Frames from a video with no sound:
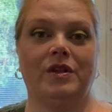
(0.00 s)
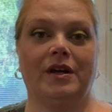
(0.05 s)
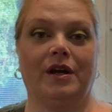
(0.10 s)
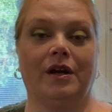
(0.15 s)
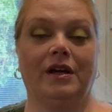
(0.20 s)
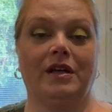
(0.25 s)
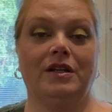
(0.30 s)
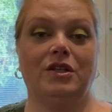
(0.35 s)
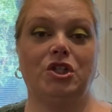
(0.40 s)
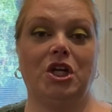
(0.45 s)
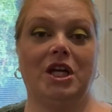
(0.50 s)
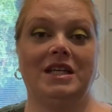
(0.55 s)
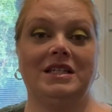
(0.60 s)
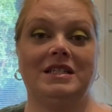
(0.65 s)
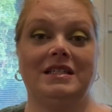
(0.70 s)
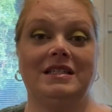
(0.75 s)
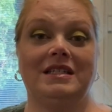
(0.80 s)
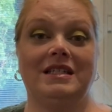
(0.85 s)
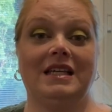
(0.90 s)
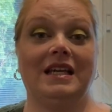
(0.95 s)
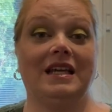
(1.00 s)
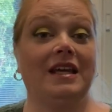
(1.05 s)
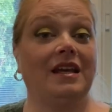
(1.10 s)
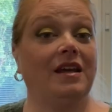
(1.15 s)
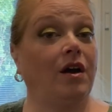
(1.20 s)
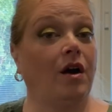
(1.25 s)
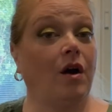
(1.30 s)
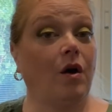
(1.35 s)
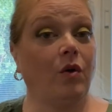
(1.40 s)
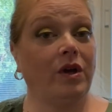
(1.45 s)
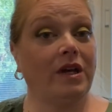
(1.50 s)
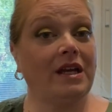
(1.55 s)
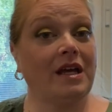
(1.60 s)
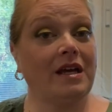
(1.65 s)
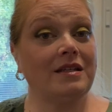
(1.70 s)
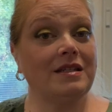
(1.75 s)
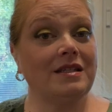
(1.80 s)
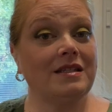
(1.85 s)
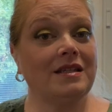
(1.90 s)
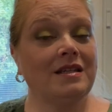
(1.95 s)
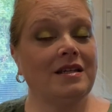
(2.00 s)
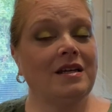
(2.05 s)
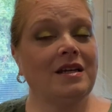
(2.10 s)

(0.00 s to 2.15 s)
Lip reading: their Enchanted Tiki Coconut,